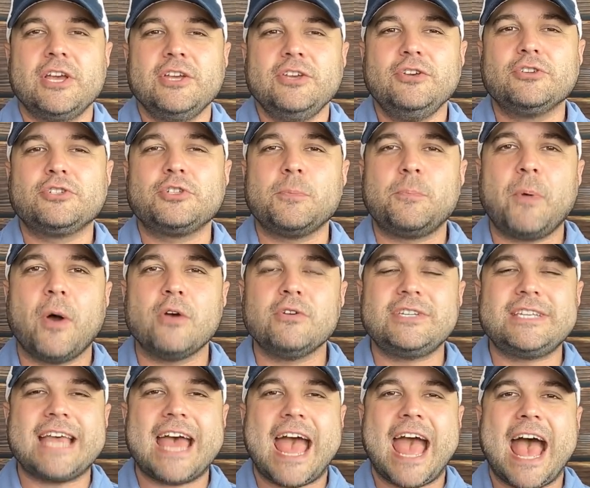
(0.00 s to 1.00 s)
You're supposed
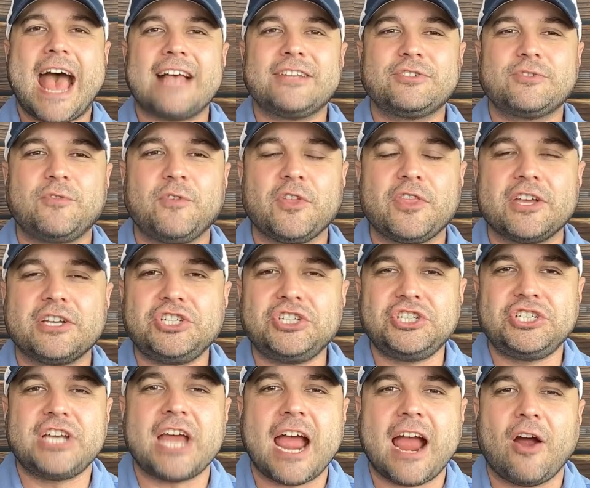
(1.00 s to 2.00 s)
to ask for the
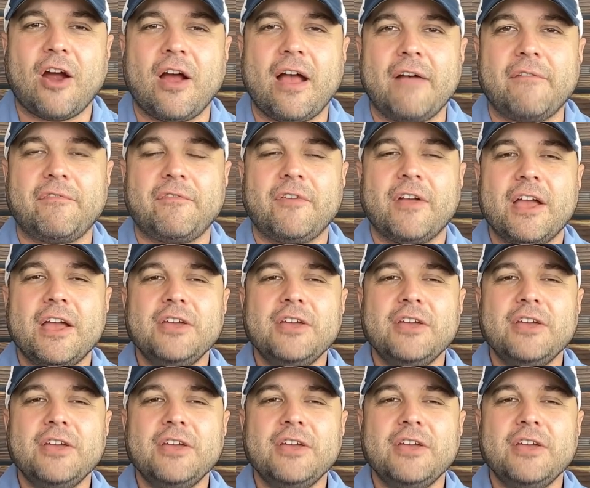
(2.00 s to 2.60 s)
sheriff.